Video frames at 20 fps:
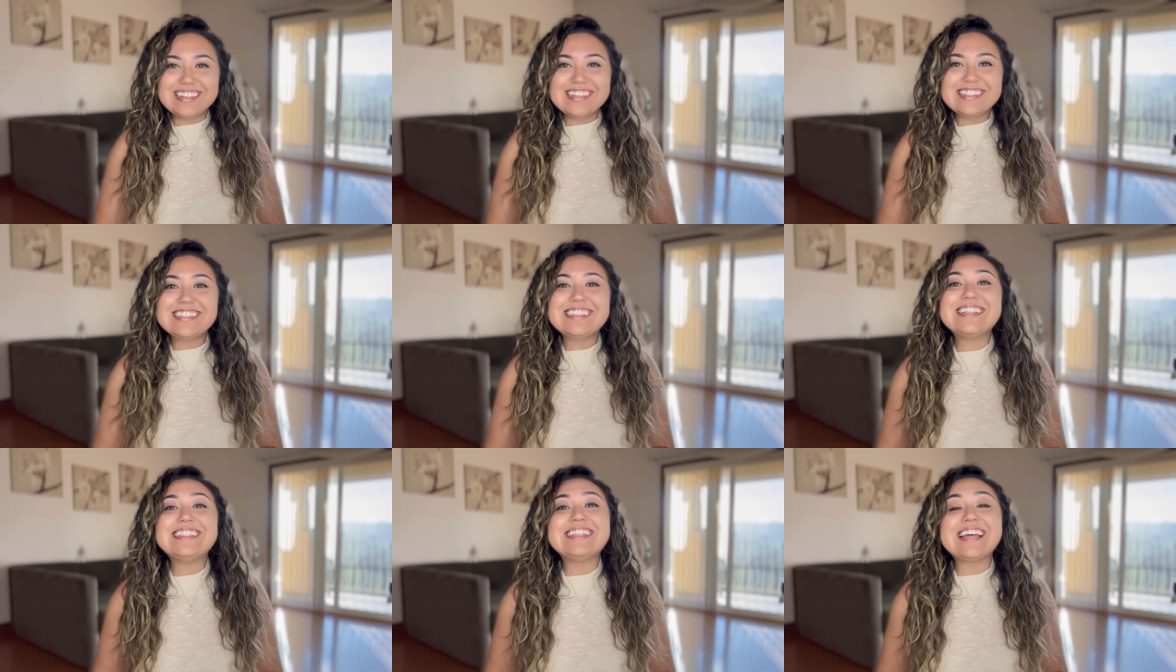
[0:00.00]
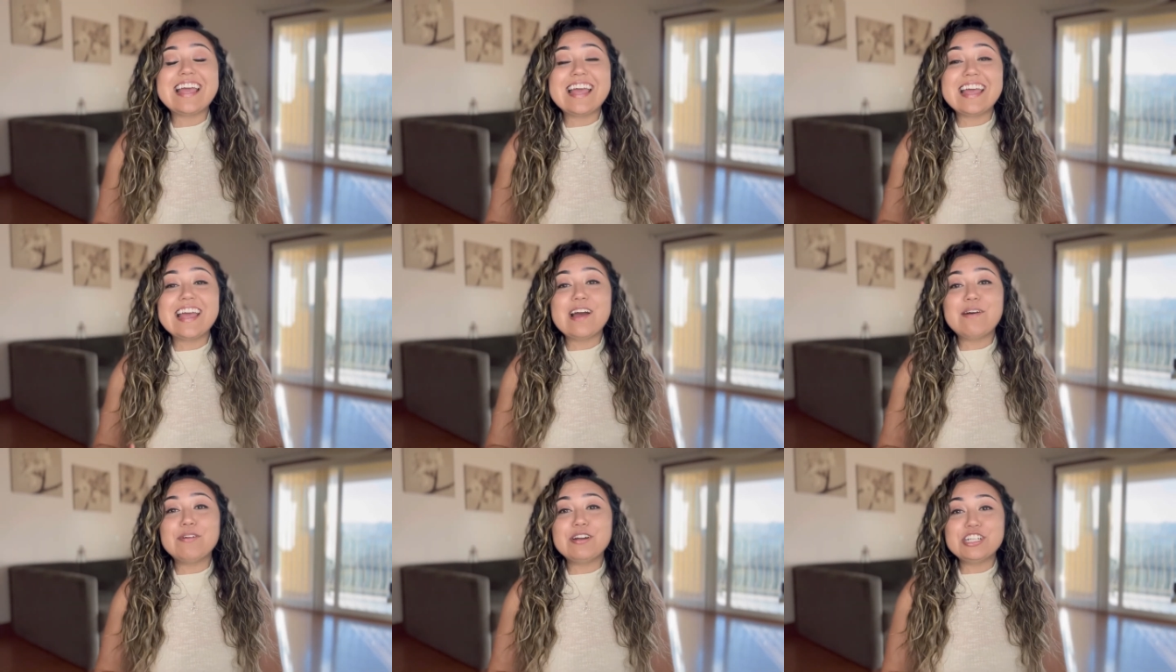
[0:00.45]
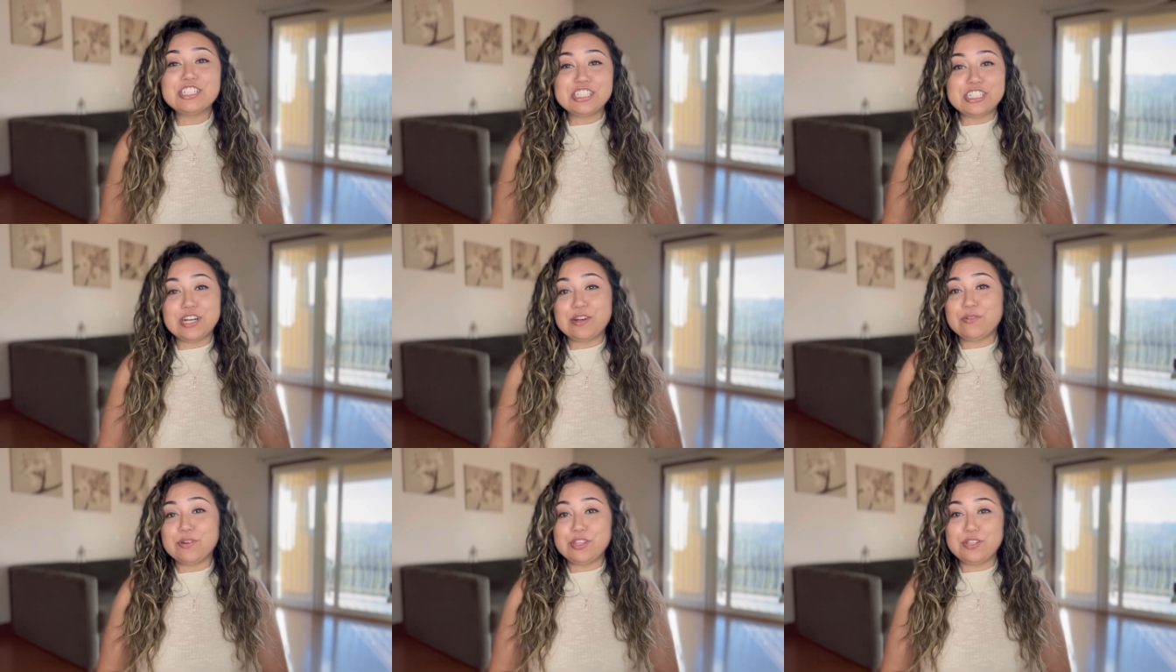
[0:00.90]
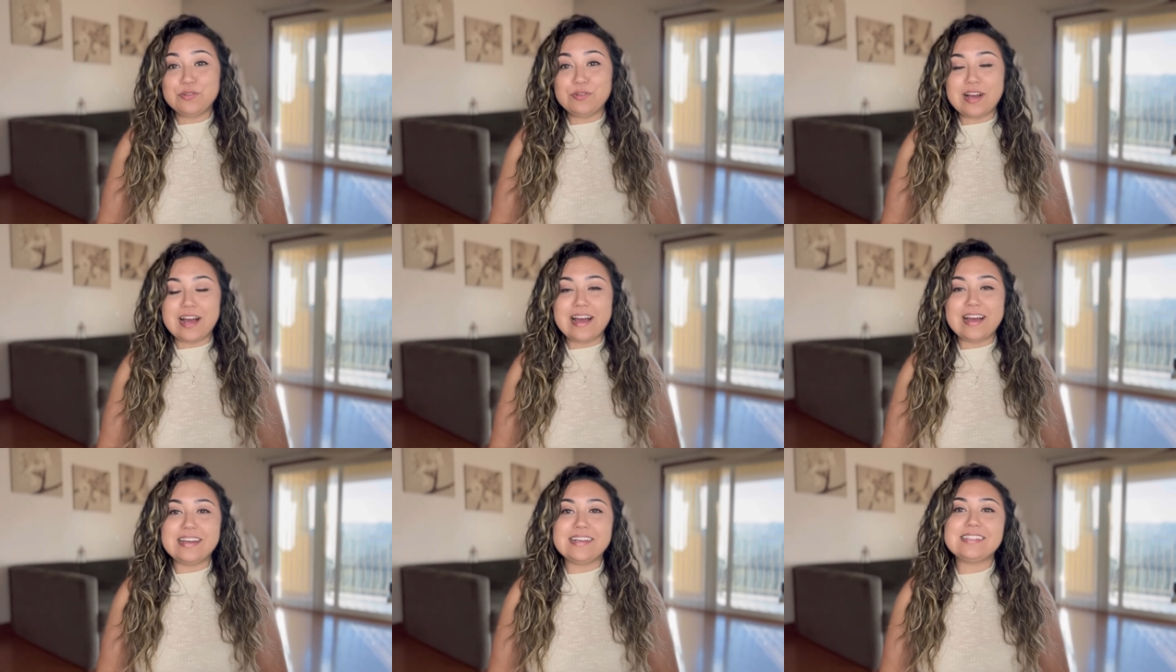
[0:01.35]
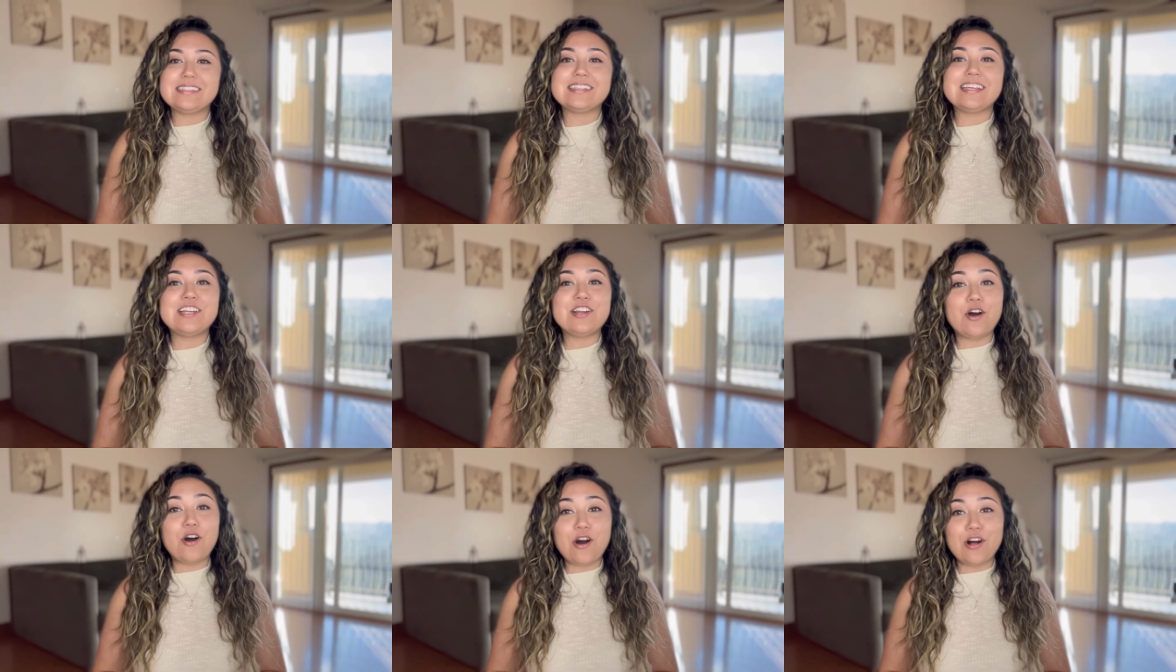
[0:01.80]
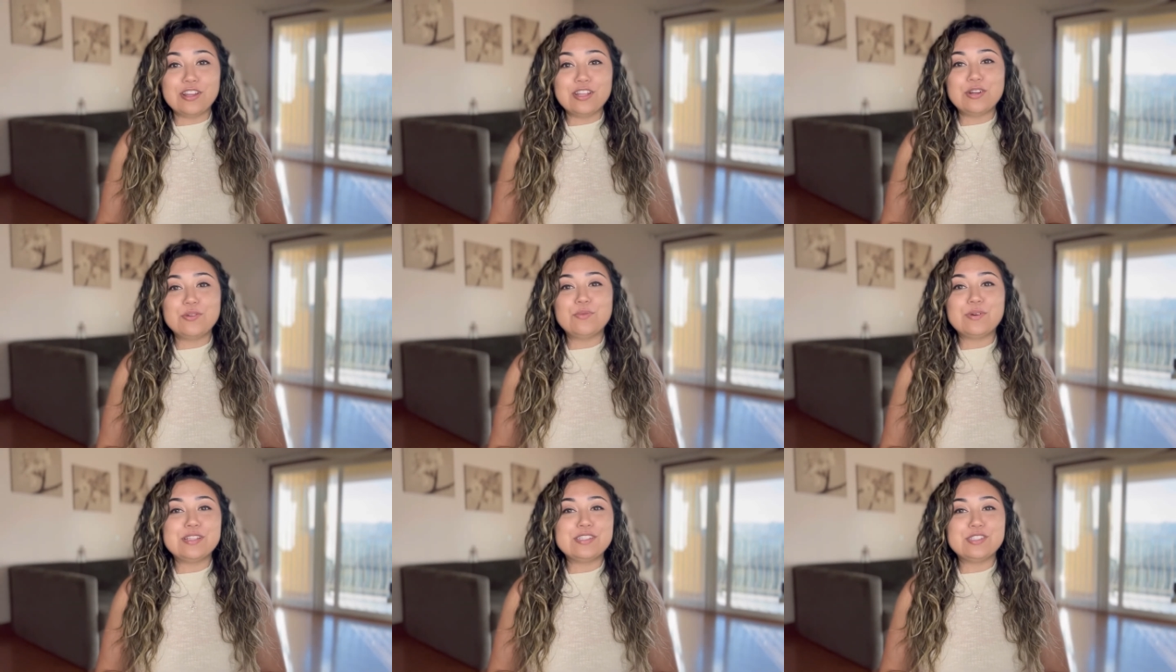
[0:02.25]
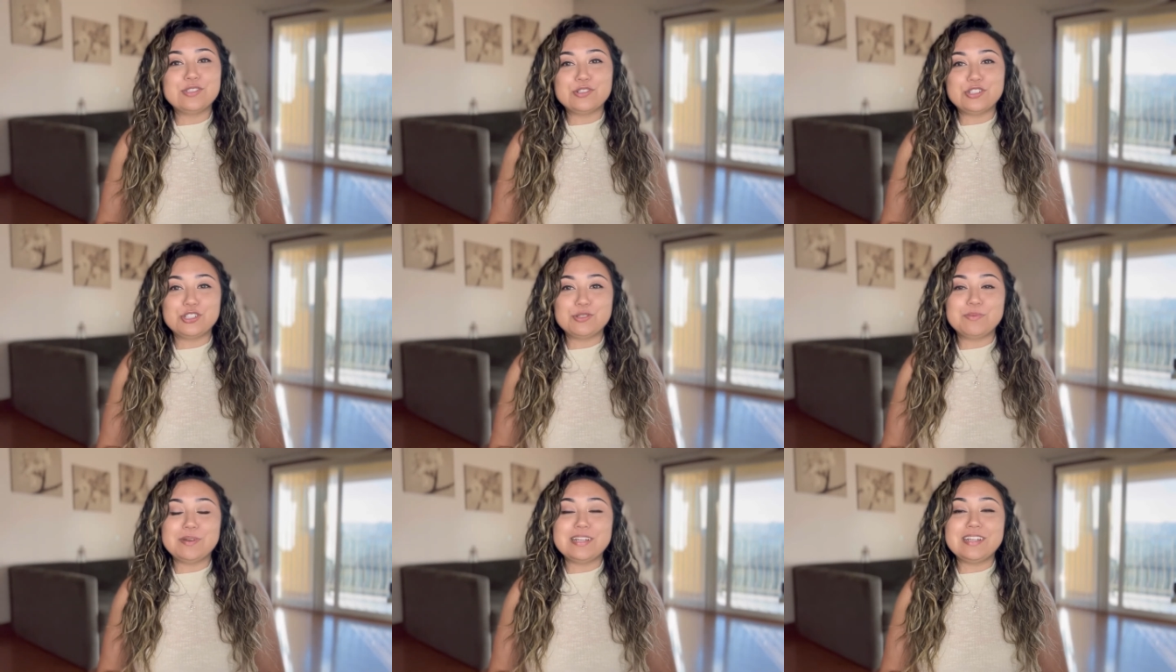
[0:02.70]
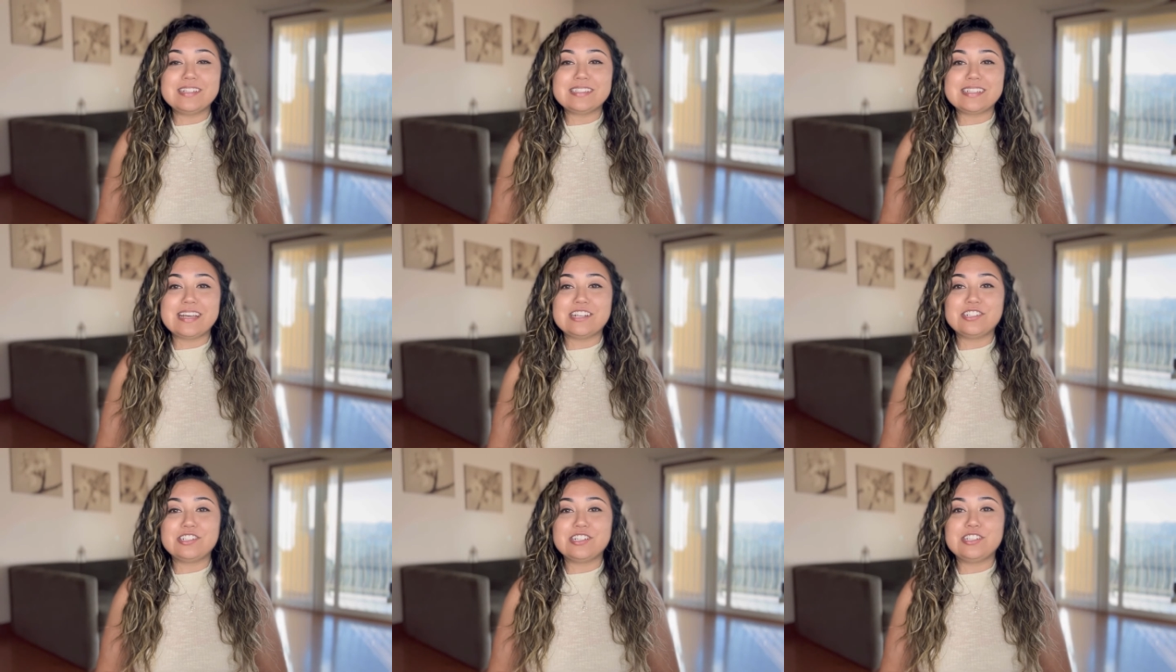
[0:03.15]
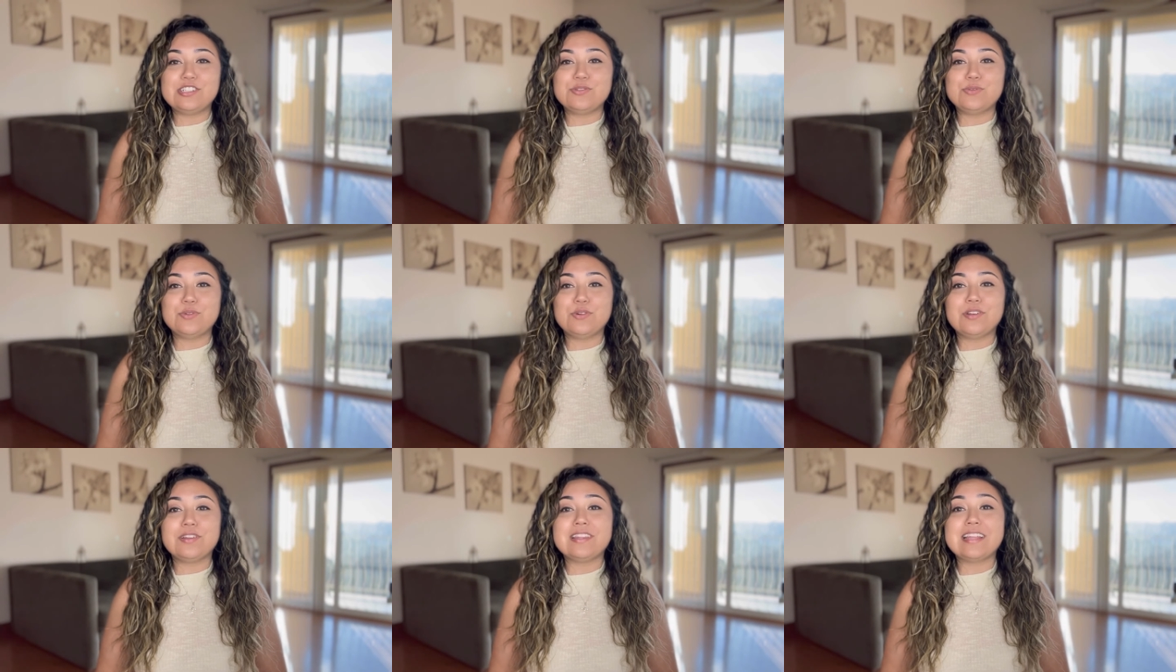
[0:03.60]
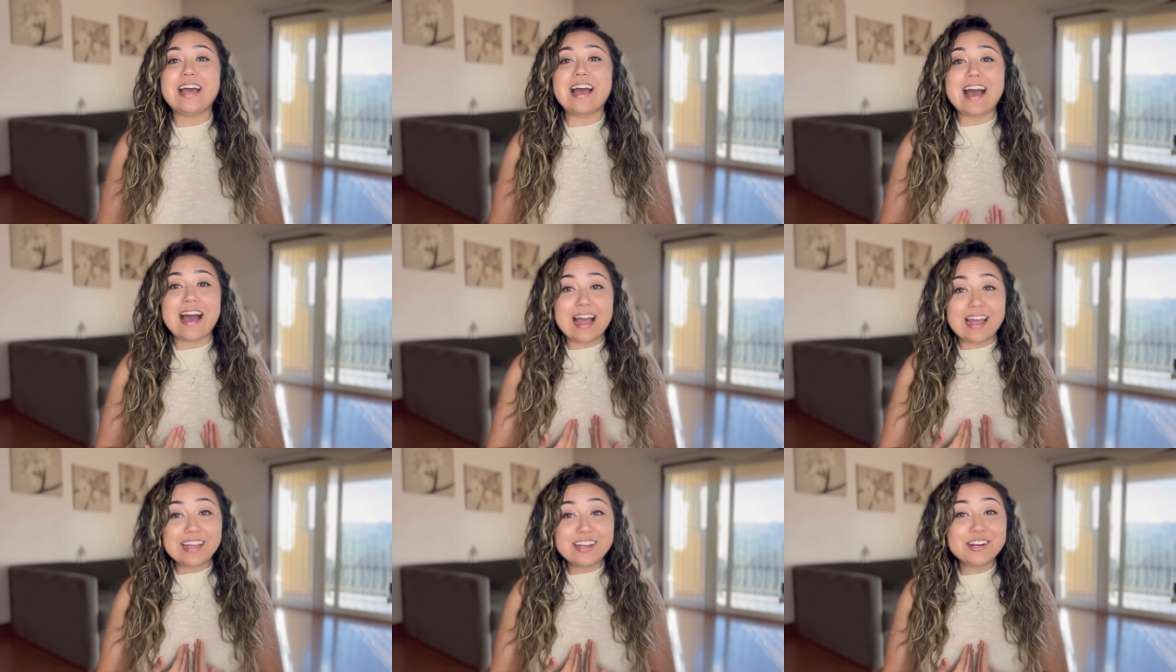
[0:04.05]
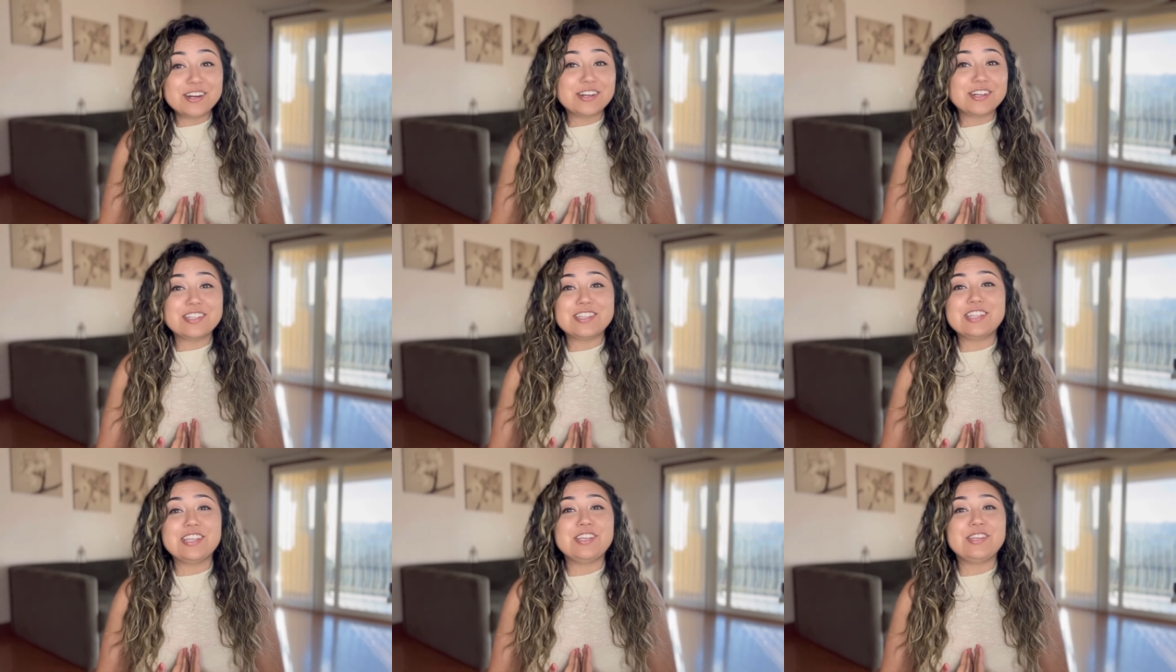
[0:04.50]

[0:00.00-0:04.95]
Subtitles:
Today, I want to share with you guys an all-in-one social media scheduling tool that I currently